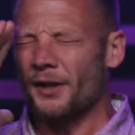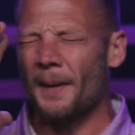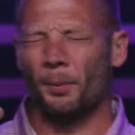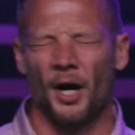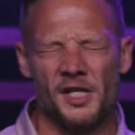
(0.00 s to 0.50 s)

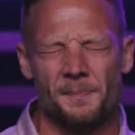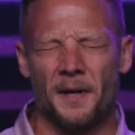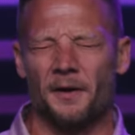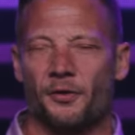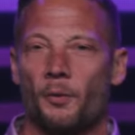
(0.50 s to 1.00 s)
at
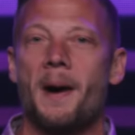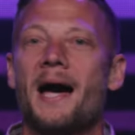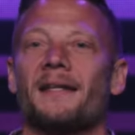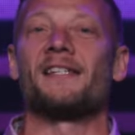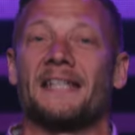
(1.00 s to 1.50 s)
prosperity through my
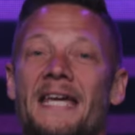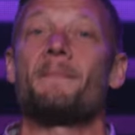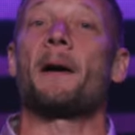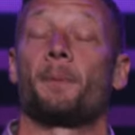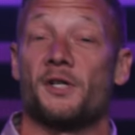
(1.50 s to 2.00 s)
lens and get
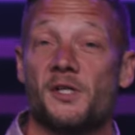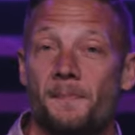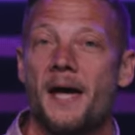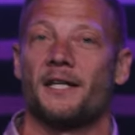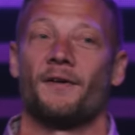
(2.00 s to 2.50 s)
my
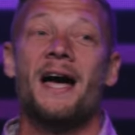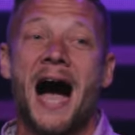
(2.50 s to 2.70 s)
perspective,